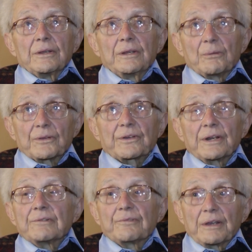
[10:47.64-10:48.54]
He was a
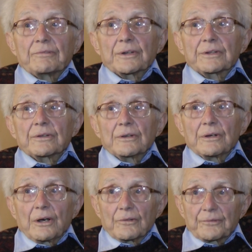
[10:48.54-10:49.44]
great favorite
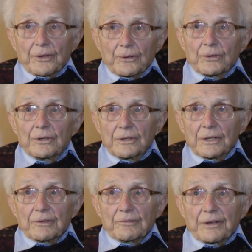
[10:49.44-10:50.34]
of the whole
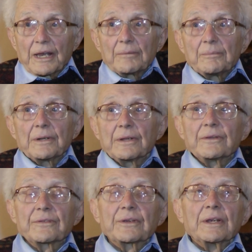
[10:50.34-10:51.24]

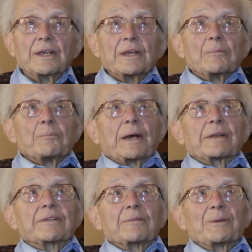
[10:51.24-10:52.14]
families,
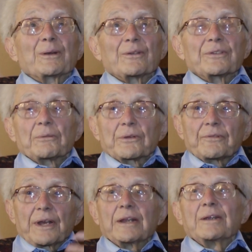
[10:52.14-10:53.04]
but because he
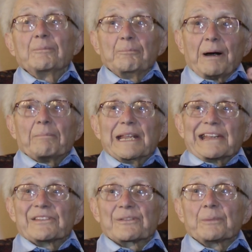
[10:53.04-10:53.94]
was very
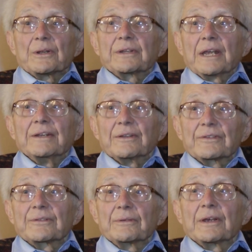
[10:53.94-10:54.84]
bubbly and
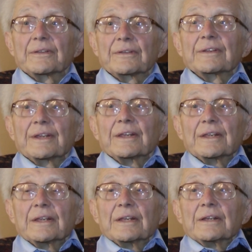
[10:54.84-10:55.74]
spontaneous, yes. Mm-hmm.